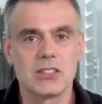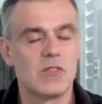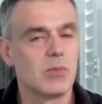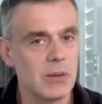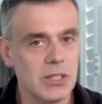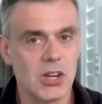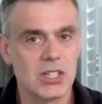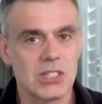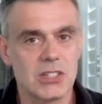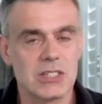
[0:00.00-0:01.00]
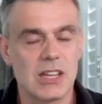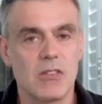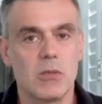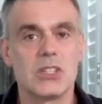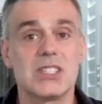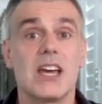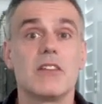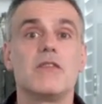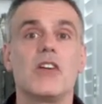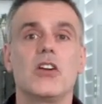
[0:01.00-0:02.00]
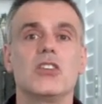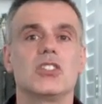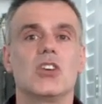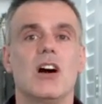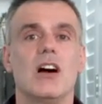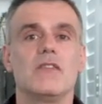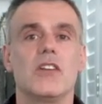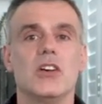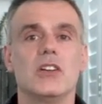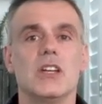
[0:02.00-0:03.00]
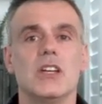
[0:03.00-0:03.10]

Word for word: And you've probably noticed it yourself when you take photos on your iPhone